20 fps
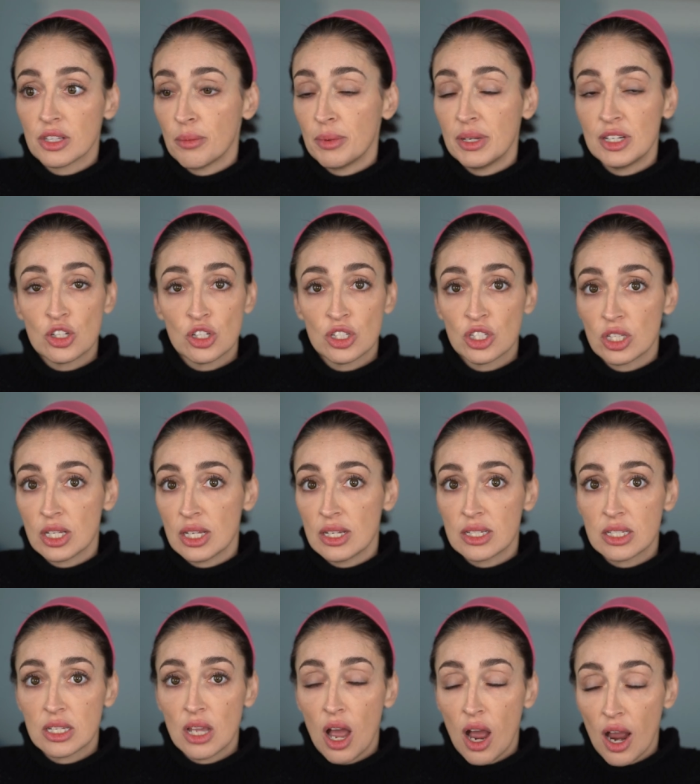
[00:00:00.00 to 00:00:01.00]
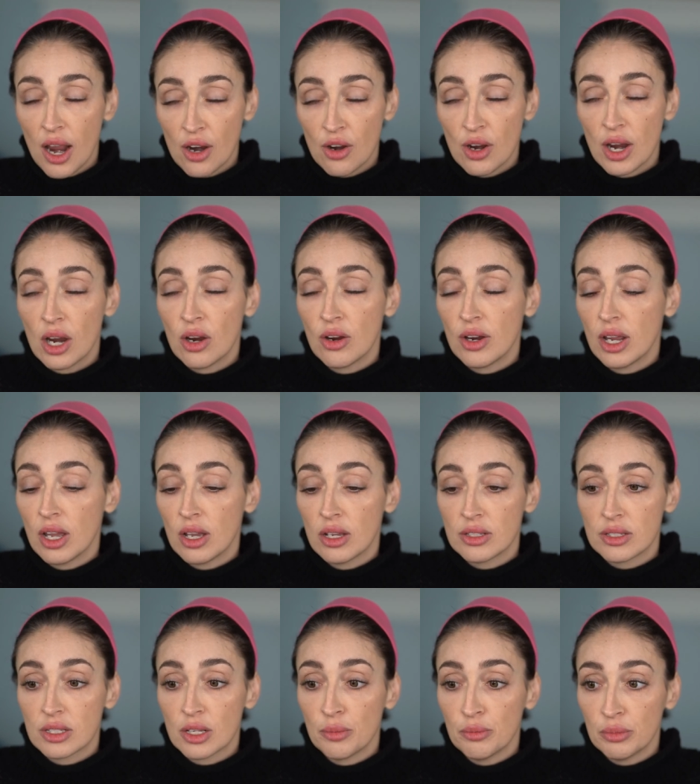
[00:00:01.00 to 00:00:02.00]
I mean, just the entire area
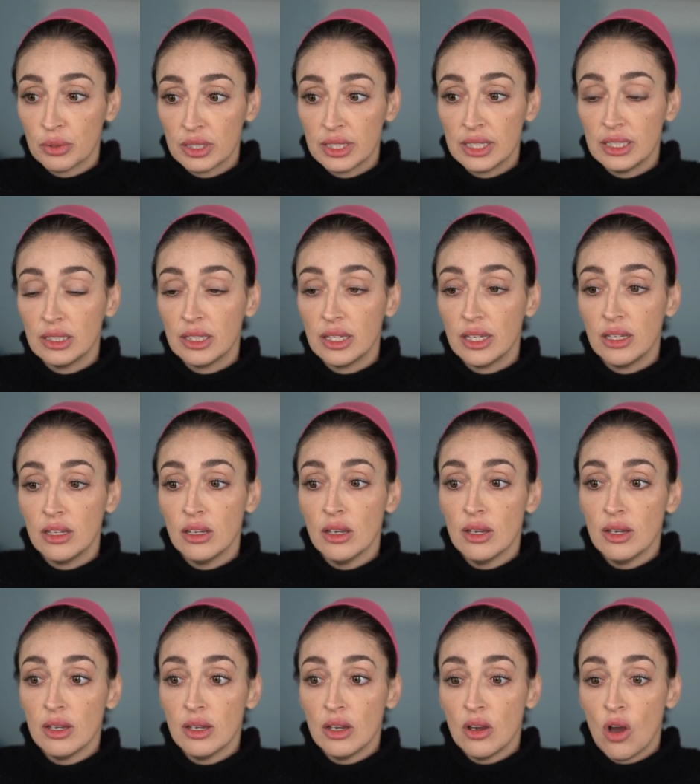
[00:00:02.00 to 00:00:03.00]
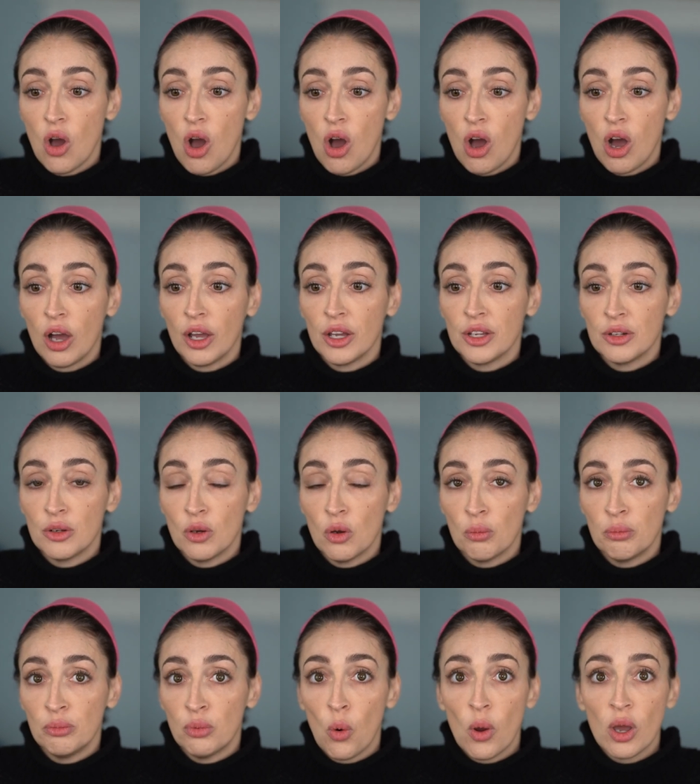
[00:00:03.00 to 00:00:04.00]
is completely on
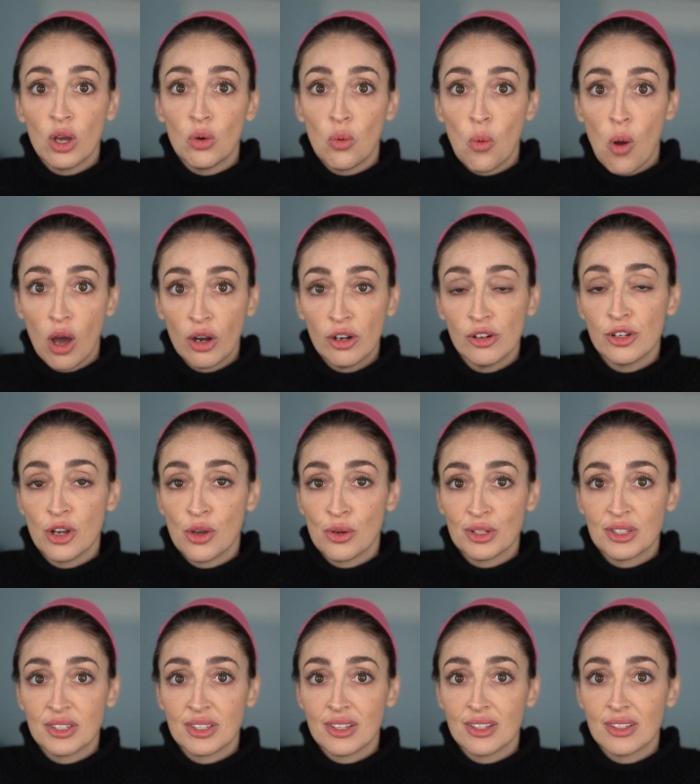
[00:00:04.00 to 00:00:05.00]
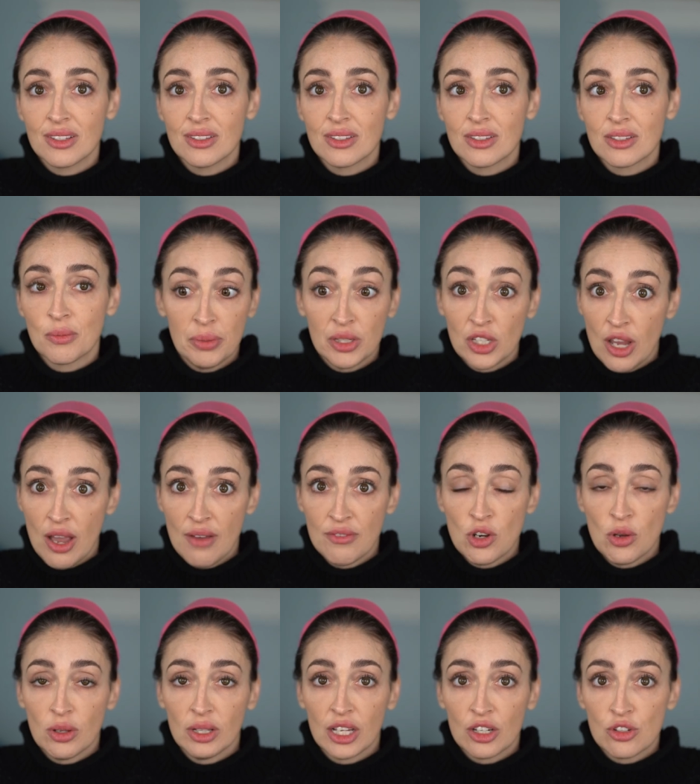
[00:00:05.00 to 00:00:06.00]
boil water notices, but you have
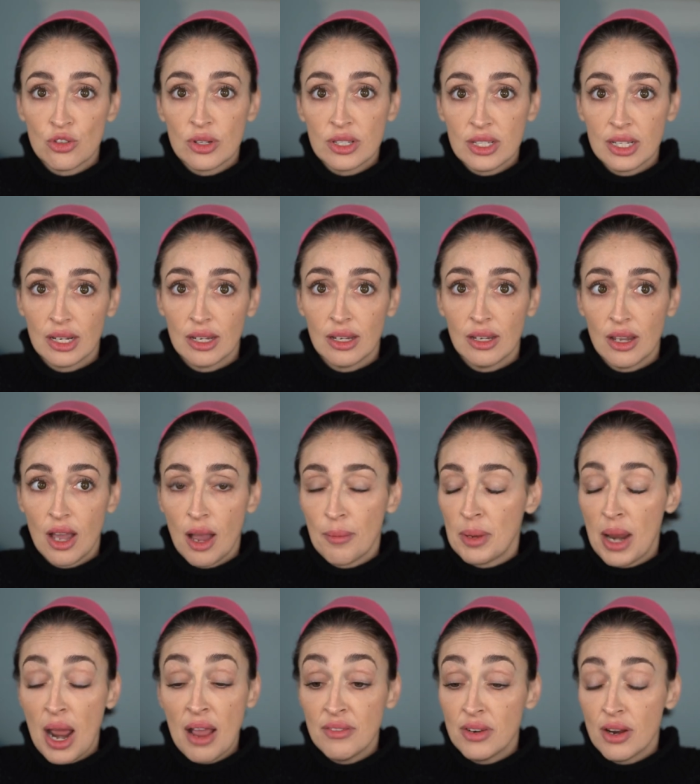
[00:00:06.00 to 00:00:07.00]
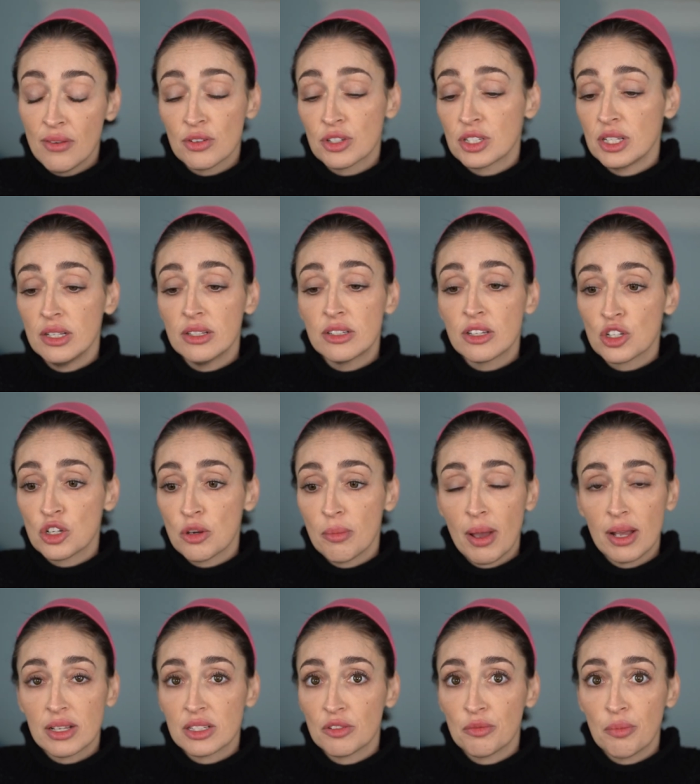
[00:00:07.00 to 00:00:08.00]
no electricity. I mean, I've never seen such a
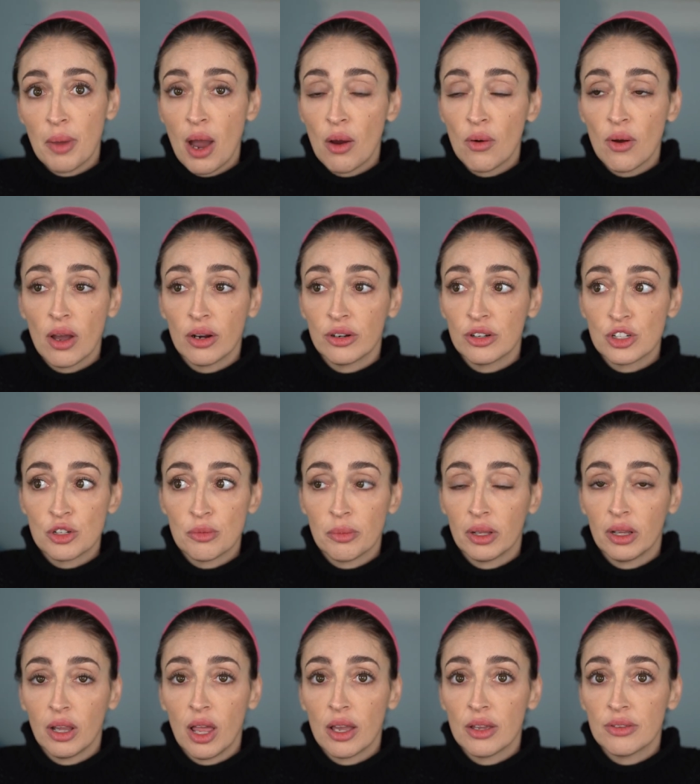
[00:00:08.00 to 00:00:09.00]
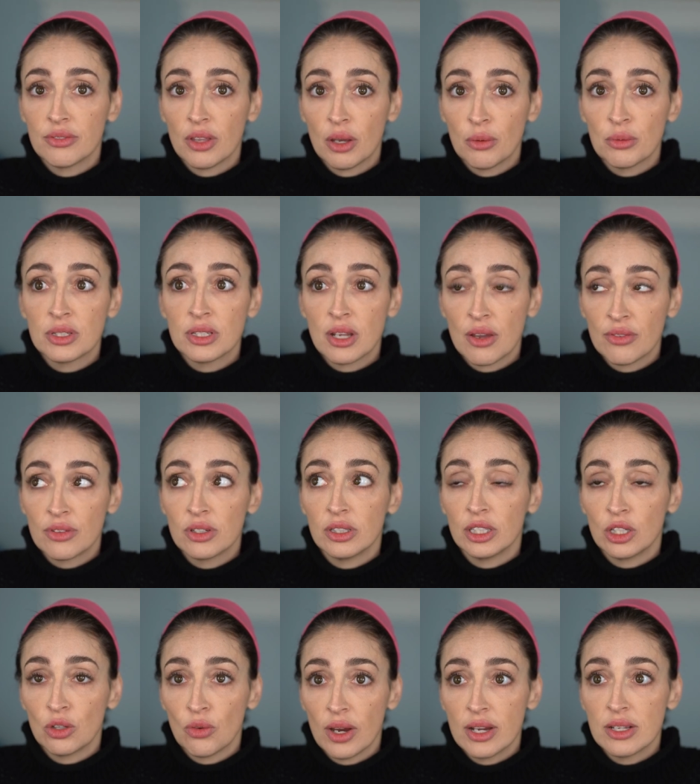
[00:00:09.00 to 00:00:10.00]
massive power outage in my life. That was
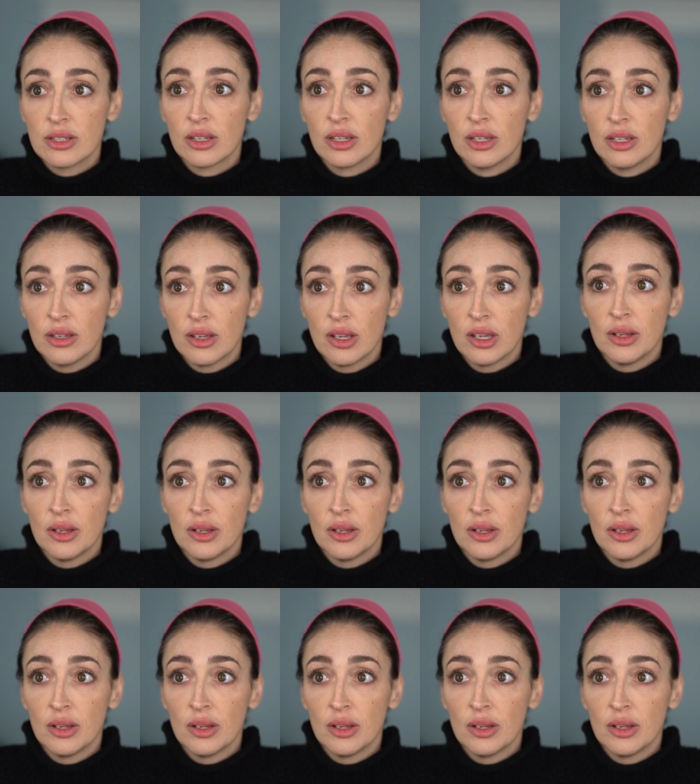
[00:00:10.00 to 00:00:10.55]
definitely crazy.